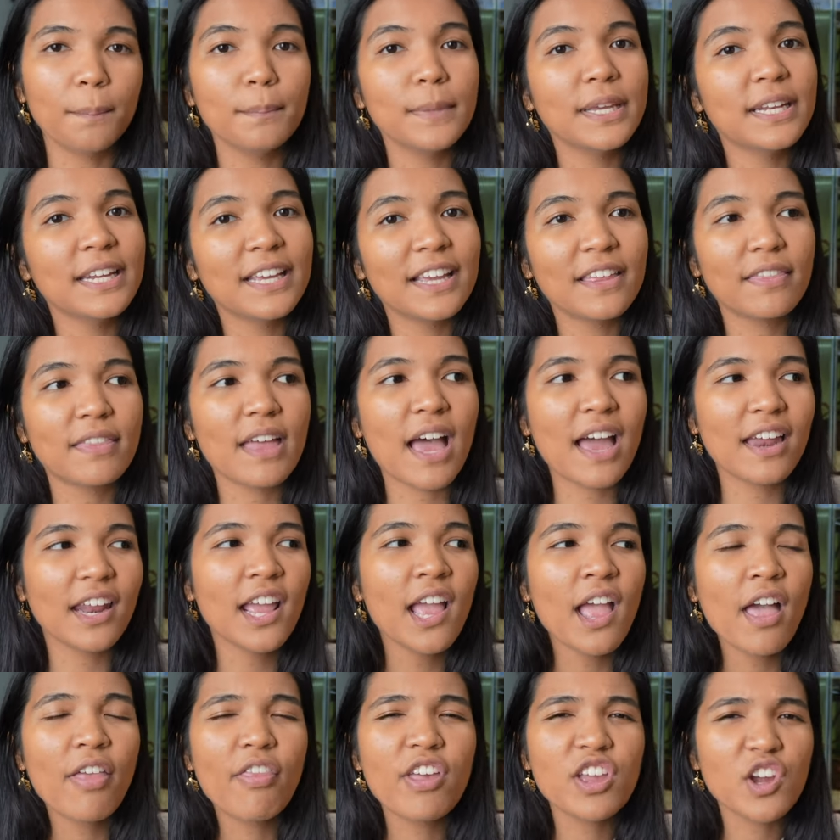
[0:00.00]
meaning that
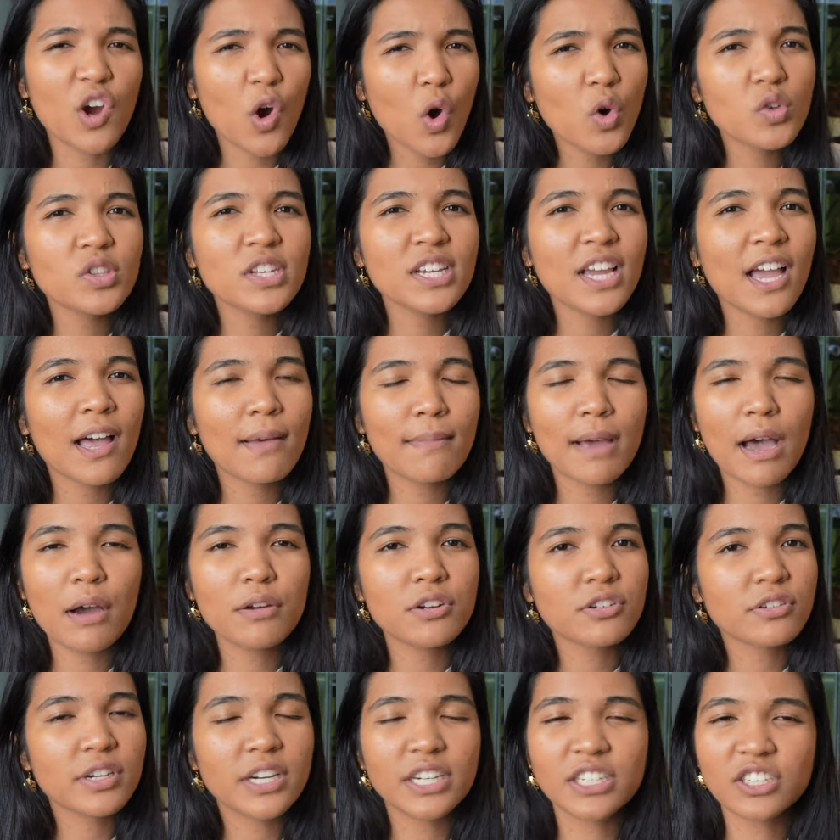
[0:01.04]
they only come
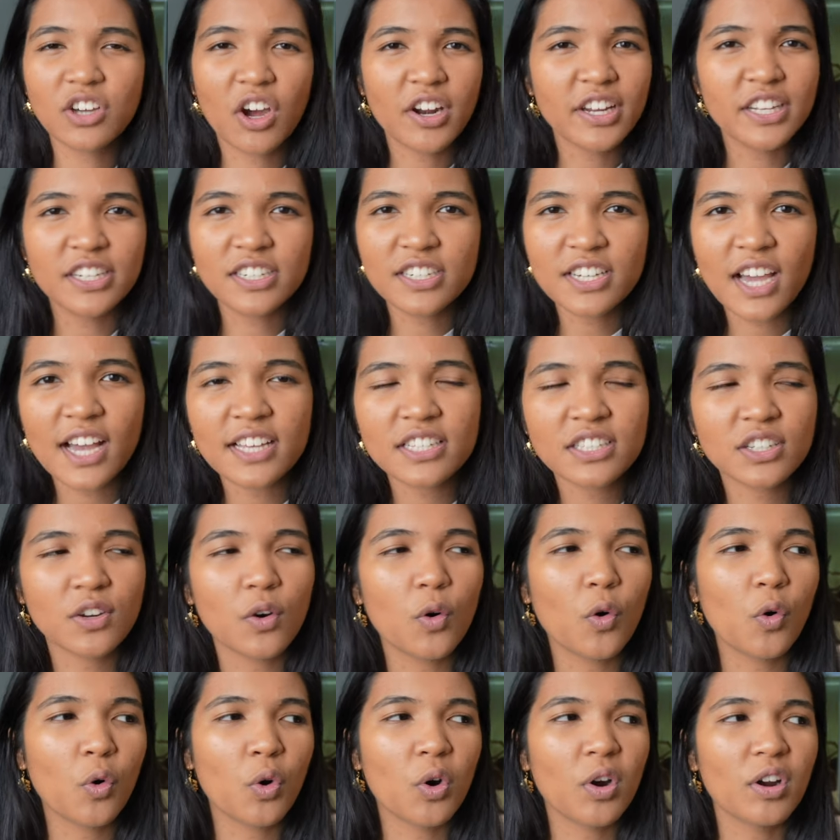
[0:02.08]
out during dawn and dusk
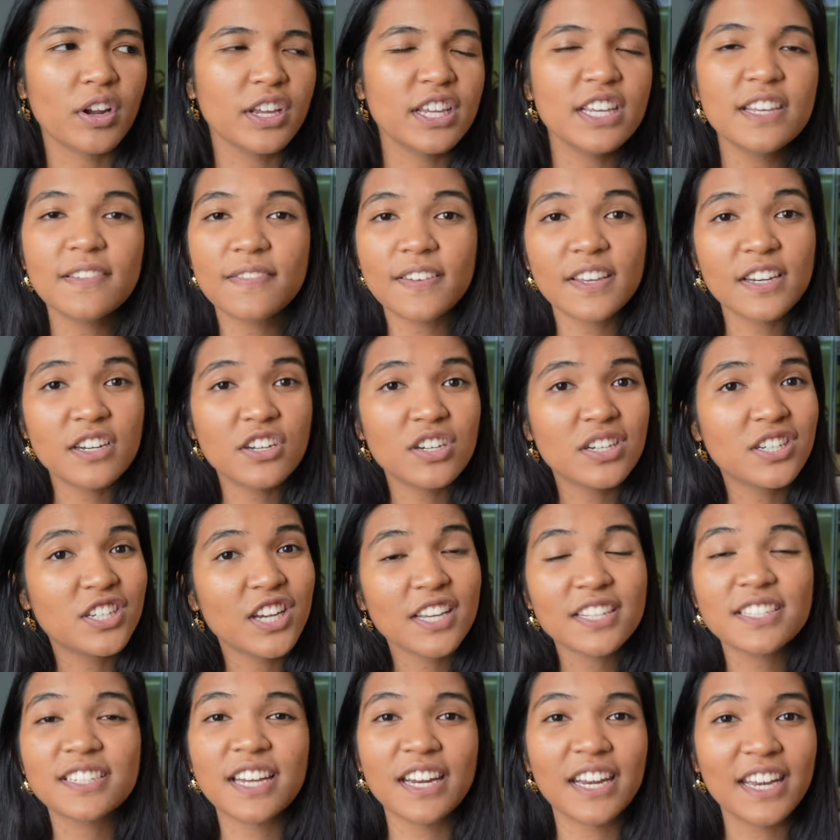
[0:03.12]
or even
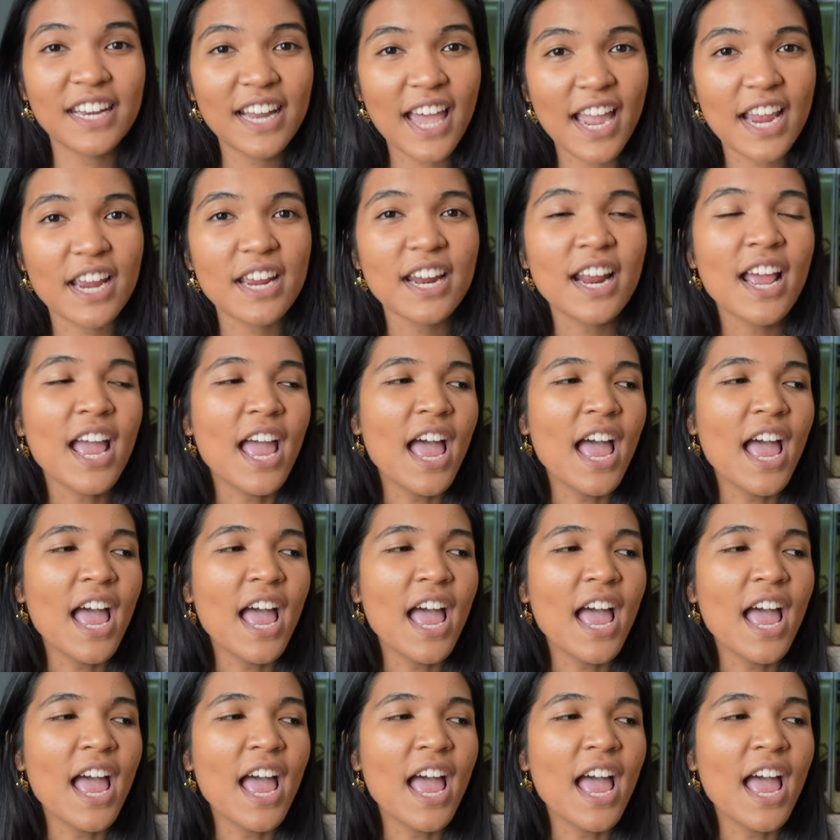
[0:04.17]
just at night.